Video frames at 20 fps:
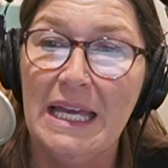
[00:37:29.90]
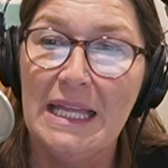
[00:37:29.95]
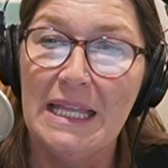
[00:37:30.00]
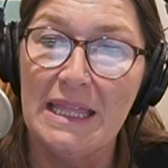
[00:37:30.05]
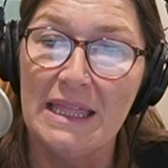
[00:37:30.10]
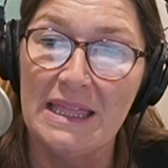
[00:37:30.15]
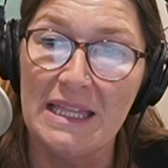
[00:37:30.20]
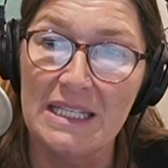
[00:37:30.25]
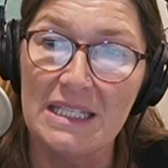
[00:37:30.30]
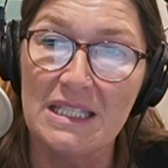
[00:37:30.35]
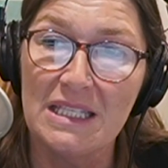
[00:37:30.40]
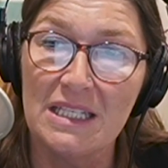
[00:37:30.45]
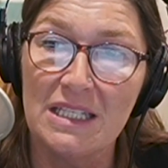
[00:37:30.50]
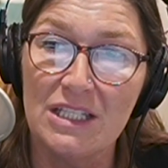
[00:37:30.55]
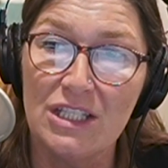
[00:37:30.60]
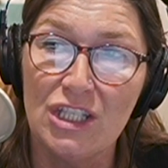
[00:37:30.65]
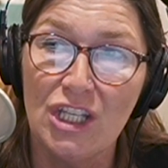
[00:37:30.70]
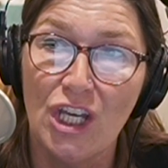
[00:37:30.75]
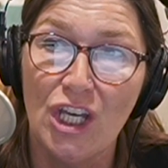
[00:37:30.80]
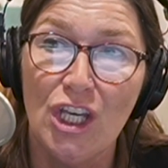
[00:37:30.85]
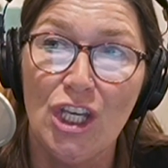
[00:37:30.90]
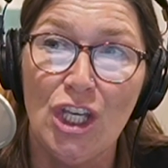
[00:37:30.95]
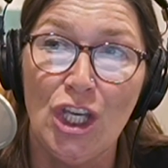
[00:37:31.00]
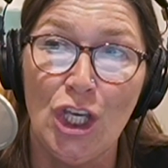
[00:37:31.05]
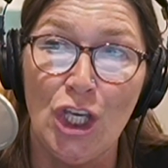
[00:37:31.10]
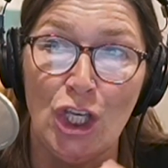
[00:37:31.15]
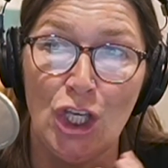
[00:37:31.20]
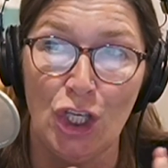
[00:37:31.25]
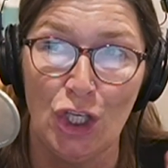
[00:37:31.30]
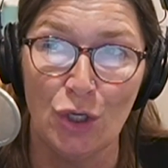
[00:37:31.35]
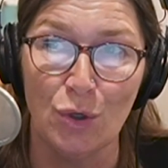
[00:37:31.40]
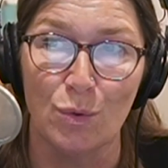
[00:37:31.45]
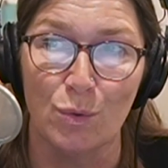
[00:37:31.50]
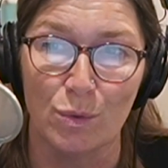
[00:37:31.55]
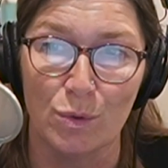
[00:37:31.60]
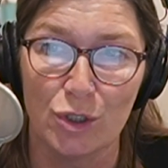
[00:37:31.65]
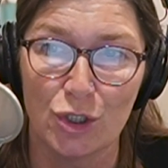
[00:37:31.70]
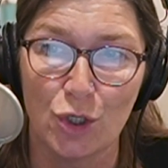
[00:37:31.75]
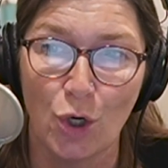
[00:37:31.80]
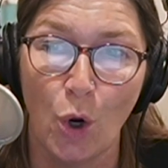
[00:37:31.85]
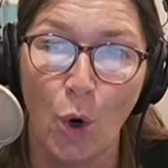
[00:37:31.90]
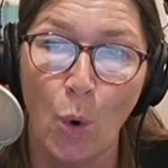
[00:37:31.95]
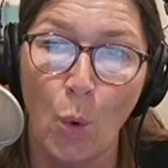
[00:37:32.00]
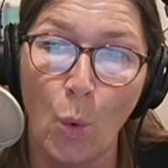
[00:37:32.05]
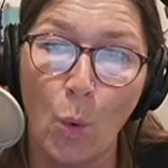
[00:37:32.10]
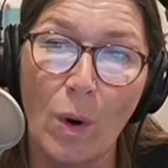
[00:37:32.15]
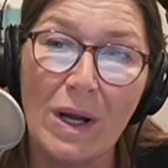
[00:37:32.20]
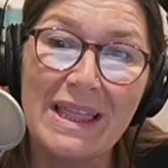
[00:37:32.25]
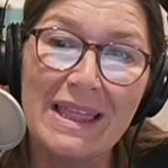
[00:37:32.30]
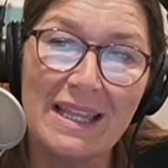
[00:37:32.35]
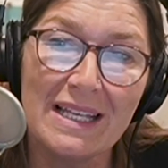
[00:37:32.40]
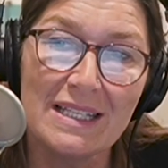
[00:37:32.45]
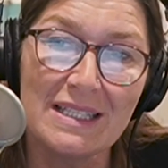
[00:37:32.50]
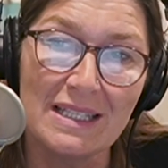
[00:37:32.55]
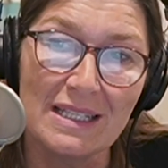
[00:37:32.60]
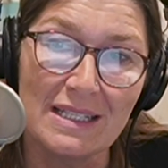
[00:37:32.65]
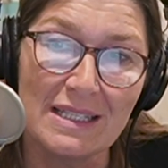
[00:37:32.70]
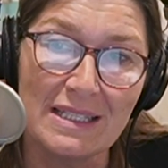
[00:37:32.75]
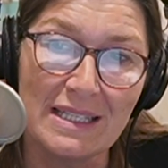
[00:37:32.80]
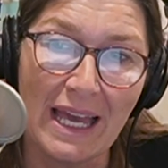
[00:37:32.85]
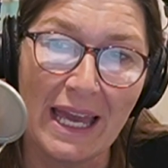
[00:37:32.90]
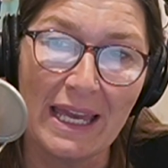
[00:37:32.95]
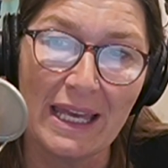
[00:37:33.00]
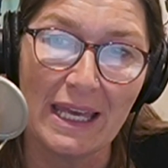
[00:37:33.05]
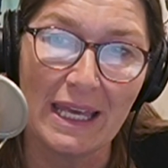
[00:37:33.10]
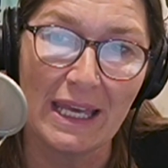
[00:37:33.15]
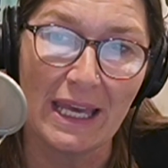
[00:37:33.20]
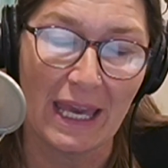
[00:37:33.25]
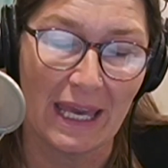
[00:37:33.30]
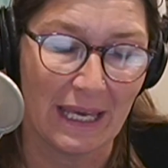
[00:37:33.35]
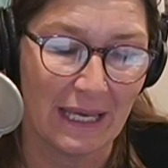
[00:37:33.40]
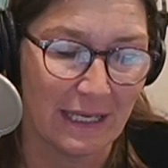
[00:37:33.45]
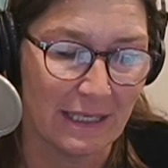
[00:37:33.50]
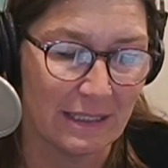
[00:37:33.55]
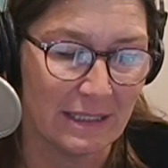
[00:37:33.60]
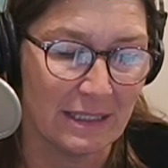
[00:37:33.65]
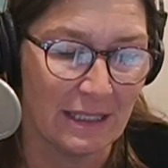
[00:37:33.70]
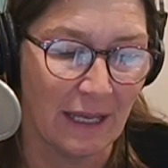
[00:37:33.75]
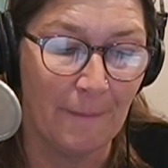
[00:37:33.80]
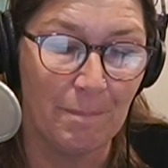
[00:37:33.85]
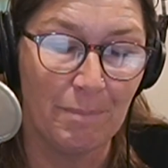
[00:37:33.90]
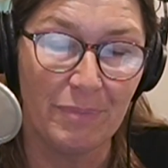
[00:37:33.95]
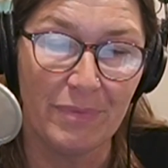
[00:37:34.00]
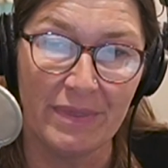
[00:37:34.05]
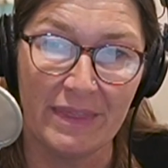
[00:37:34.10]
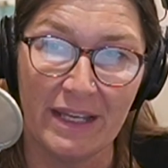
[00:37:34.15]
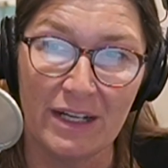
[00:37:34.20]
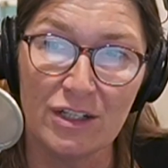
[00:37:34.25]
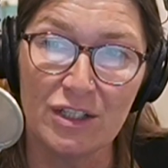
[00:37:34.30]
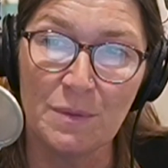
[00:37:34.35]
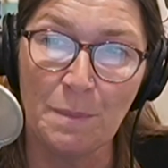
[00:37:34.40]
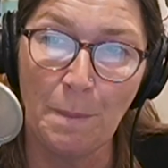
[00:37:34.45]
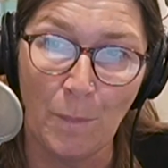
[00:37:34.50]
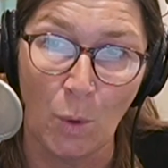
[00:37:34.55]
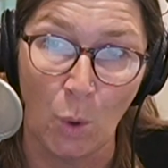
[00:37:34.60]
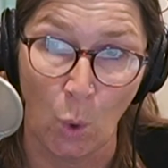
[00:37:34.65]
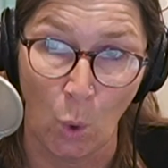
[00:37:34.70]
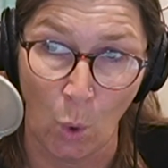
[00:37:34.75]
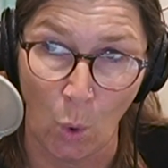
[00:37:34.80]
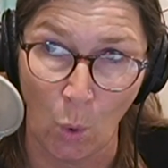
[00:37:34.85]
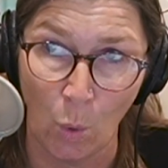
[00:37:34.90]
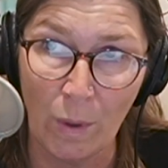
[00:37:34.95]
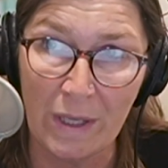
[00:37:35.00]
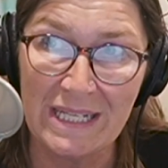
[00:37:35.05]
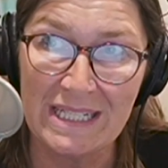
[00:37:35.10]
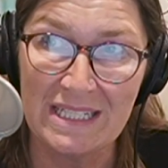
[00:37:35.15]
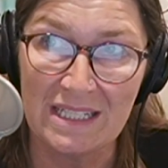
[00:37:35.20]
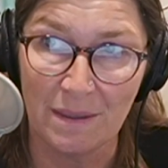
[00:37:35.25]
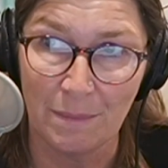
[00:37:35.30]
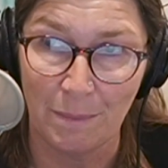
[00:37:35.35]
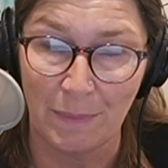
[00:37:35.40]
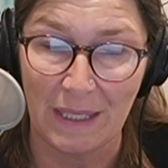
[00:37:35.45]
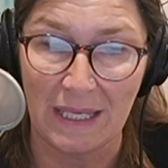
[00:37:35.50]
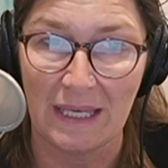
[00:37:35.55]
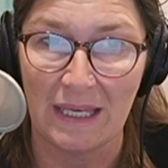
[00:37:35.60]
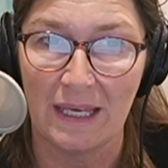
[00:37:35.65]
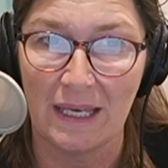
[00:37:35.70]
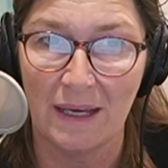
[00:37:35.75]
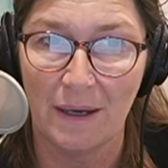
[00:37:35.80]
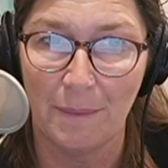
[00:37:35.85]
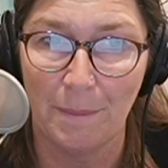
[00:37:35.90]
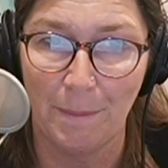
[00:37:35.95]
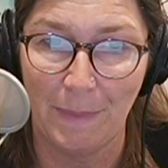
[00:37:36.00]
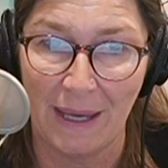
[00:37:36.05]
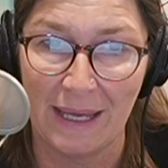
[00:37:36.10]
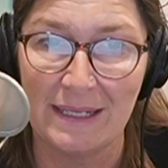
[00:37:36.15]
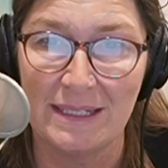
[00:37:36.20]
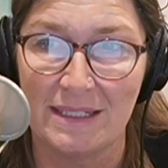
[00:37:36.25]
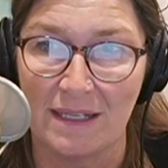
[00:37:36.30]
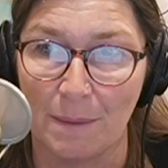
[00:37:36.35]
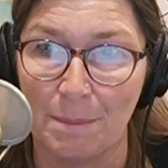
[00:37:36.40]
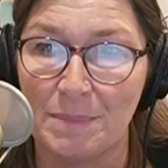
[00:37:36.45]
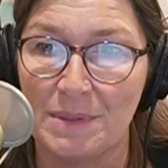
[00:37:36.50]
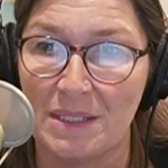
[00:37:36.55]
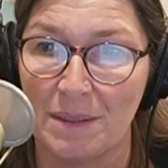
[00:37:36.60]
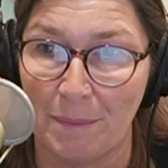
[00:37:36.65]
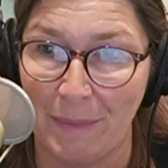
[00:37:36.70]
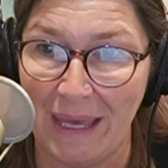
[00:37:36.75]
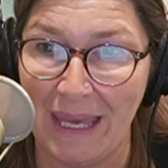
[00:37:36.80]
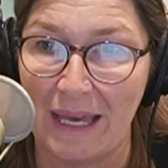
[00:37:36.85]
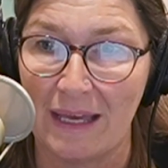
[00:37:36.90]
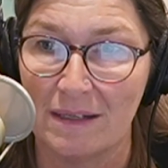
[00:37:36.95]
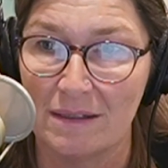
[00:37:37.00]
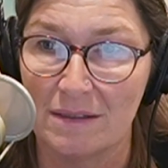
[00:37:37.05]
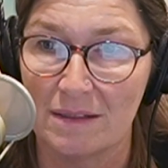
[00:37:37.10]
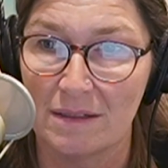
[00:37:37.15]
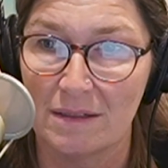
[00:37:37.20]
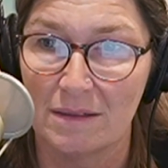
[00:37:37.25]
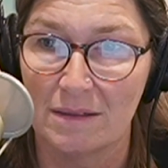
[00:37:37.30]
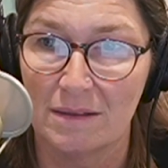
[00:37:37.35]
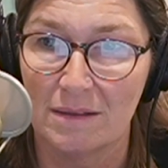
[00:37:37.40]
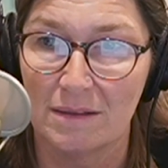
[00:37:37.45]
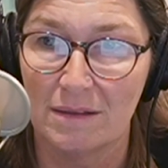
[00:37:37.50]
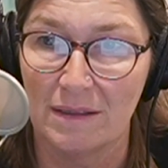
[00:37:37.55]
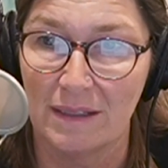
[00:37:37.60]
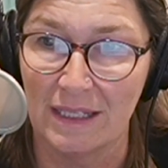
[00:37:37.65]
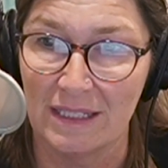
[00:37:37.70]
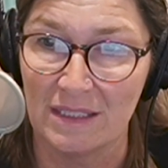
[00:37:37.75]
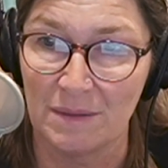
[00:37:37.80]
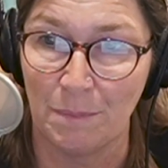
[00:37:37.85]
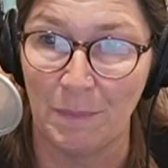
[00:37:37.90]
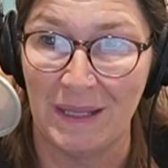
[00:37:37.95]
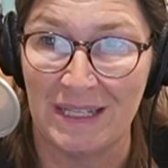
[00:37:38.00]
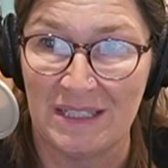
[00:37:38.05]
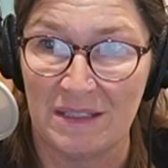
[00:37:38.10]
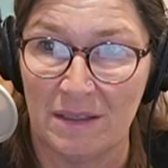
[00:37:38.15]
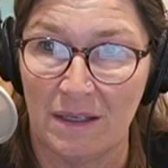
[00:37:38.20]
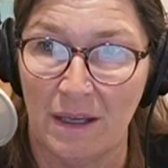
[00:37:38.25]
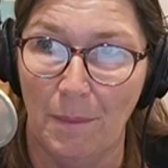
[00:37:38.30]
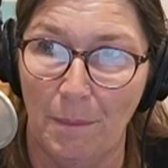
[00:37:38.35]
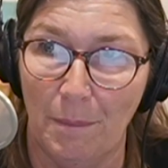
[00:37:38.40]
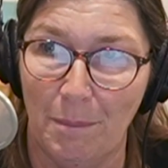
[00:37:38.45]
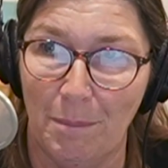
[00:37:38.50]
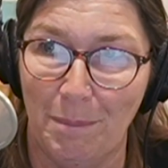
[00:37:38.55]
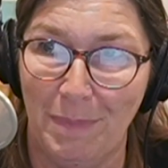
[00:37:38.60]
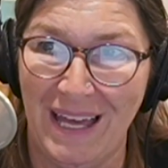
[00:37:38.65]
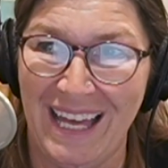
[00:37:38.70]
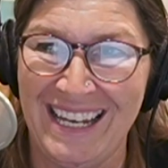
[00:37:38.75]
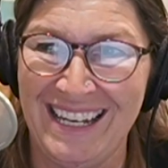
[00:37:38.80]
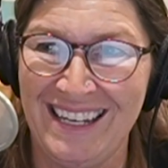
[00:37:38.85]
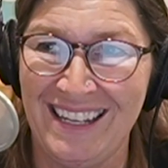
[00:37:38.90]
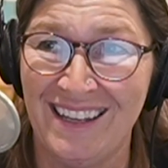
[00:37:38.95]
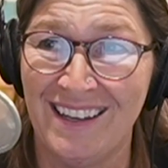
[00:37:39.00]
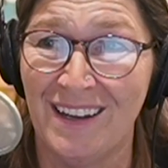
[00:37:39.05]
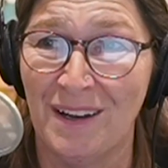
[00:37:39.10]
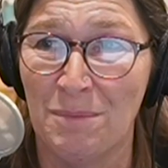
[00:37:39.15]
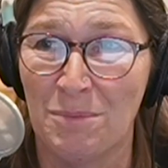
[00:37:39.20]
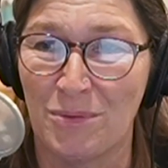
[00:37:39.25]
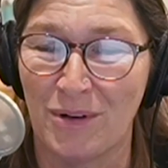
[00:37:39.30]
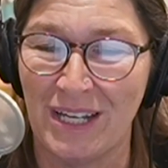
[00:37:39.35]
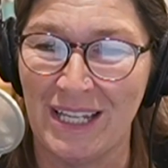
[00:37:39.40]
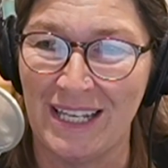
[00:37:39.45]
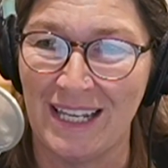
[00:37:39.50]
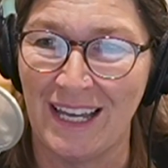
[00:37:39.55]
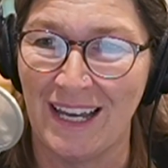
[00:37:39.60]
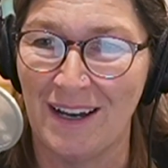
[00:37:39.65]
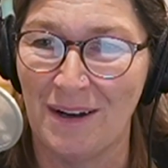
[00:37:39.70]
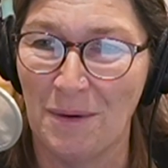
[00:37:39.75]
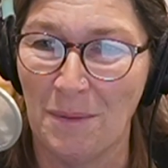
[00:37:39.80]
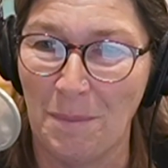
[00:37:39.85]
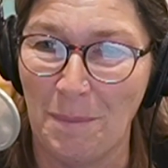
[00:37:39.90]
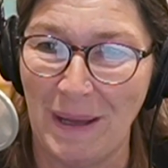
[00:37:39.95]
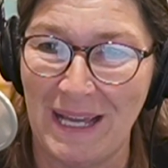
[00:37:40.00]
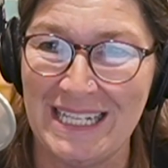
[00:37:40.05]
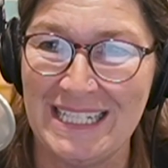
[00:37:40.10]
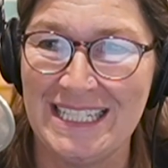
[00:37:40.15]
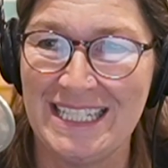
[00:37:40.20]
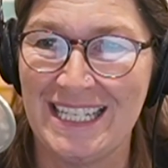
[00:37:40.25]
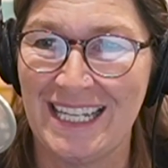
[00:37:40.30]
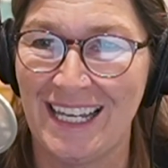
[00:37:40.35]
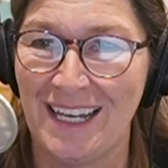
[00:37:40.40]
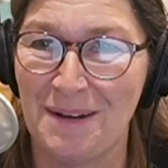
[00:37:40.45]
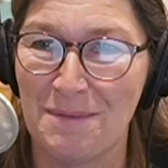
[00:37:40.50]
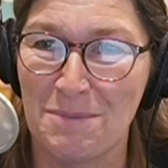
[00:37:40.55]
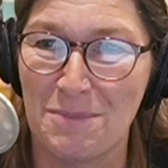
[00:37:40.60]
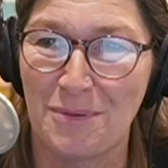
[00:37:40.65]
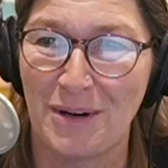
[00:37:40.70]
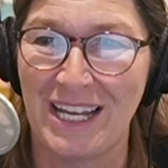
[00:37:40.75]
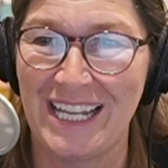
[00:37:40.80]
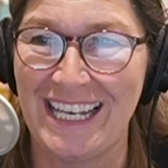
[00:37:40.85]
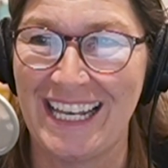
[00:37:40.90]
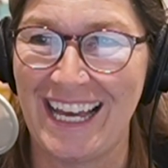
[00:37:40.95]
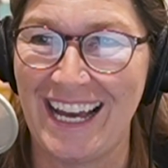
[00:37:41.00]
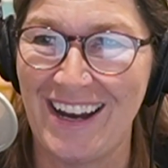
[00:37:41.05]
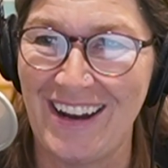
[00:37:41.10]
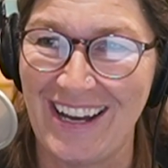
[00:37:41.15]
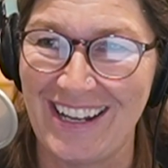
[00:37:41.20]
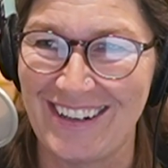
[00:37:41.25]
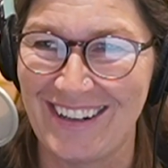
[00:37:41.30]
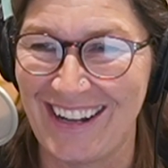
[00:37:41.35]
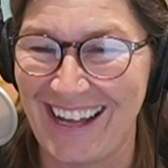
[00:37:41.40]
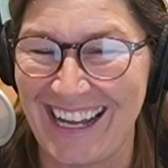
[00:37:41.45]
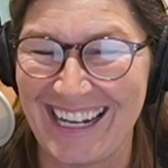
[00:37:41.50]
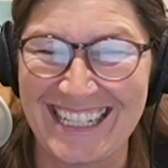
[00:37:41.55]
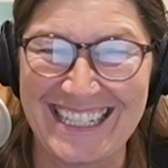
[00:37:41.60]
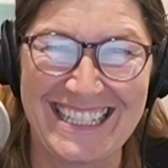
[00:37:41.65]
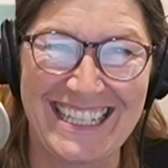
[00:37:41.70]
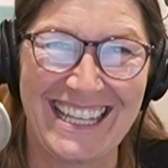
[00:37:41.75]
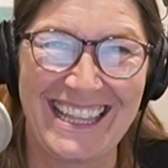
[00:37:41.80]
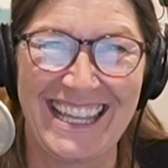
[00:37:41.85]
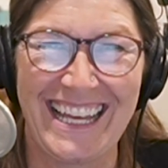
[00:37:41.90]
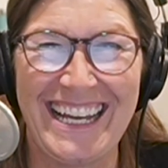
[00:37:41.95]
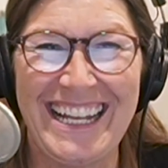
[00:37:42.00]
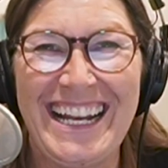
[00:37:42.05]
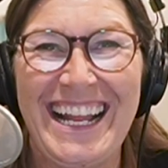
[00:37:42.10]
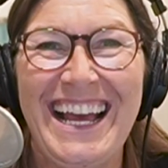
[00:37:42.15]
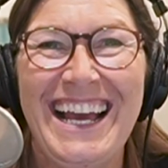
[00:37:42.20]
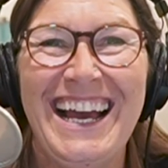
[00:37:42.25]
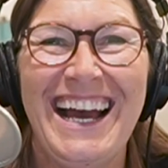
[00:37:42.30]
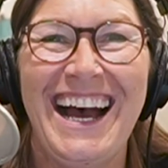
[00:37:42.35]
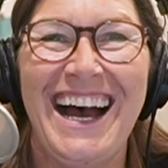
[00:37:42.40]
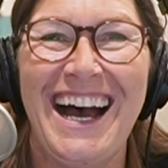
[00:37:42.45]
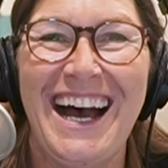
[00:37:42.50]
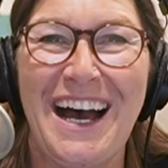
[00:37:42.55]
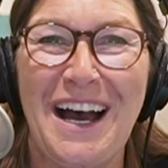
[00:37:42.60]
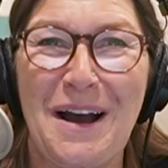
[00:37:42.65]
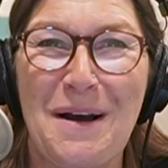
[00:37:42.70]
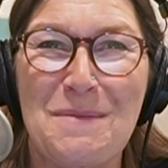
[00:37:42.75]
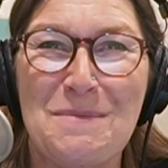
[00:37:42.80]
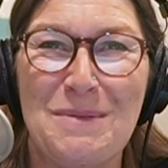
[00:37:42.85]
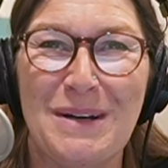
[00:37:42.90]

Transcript: This is huge. What this is saying is there's going to be pent up demand. It's it's pending up right now, penting up right now. I don't know how to say that. Uh,